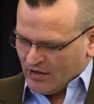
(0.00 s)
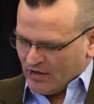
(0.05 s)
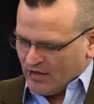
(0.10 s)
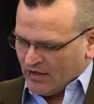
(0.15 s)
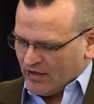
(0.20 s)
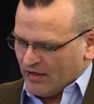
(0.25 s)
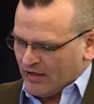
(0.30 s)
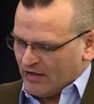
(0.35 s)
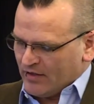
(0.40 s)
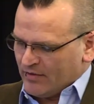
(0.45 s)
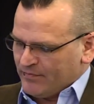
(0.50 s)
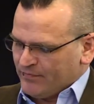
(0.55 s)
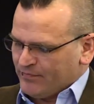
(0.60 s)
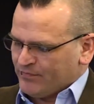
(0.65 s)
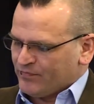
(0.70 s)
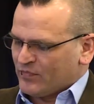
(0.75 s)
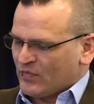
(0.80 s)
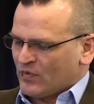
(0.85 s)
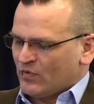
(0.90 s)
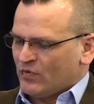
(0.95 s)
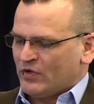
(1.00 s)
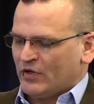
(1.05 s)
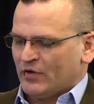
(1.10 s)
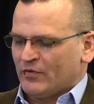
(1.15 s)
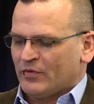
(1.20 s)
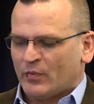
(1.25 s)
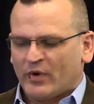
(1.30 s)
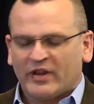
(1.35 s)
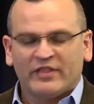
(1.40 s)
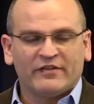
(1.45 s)

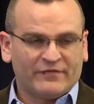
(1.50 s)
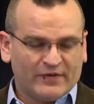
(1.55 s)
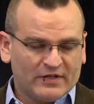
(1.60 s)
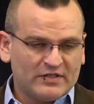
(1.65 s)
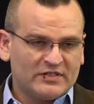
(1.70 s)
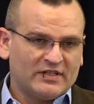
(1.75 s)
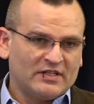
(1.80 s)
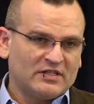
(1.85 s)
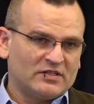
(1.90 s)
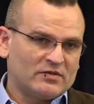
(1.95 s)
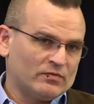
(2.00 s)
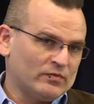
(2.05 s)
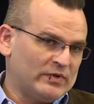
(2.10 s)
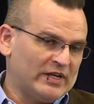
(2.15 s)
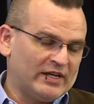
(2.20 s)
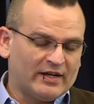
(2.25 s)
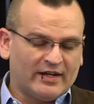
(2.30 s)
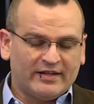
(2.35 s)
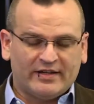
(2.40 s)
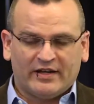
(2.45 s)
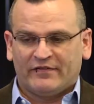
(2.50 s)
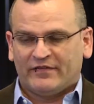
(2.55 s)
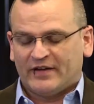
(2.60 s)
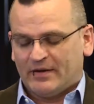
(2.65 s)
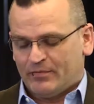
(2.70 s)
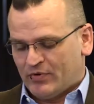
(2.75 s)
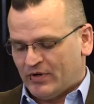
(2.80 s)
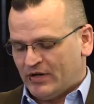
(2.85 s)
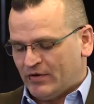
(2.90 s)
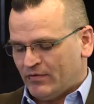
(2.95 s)
One of the first things we can identify
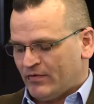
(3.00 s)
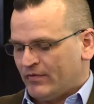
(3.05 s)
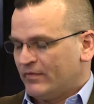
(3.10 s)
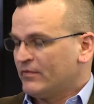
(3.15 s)
pretty